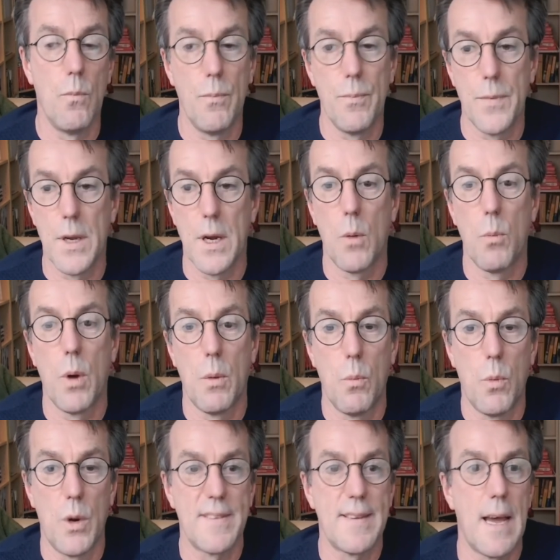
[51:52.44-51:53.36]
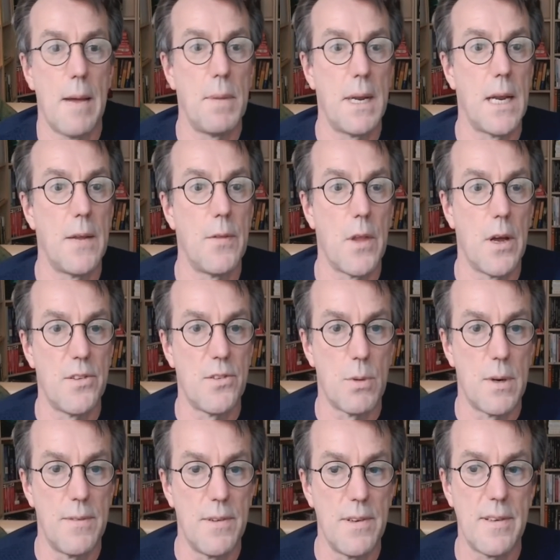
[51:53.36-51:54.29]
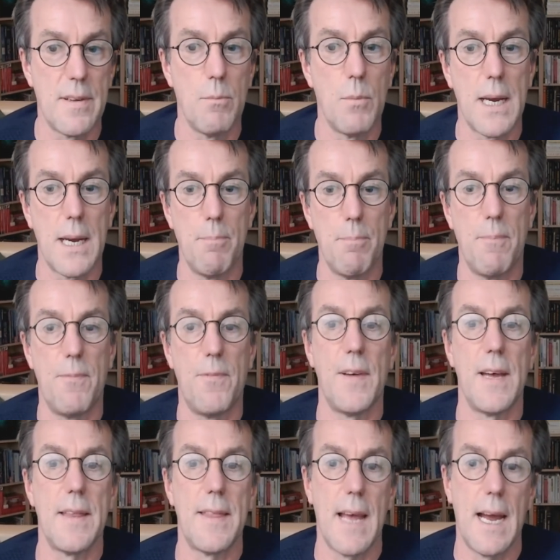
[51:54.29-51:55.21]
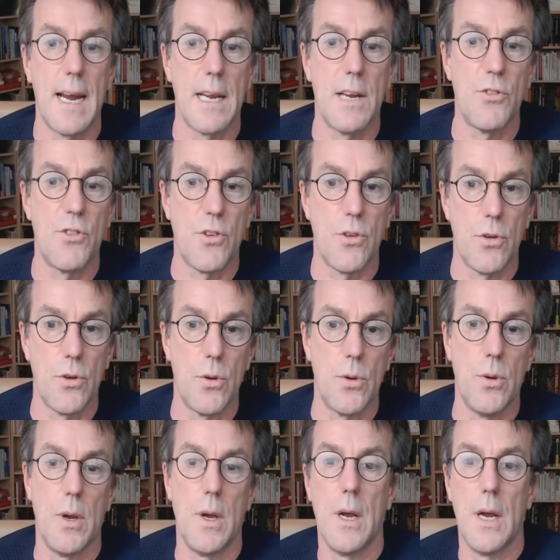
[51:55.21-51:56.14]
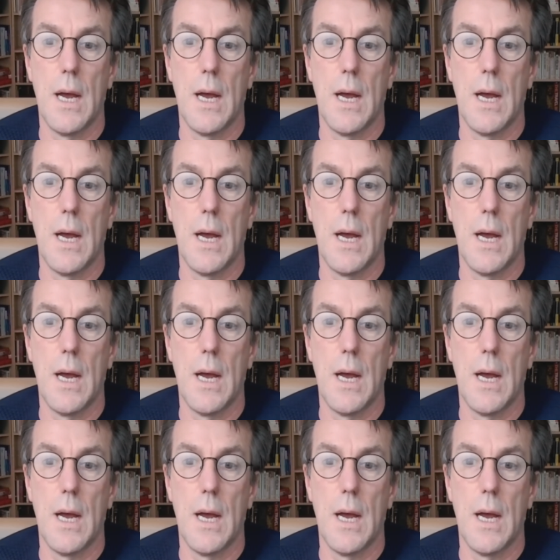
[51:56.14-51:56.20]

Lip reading: what's happening in those rivers, and we can feed that into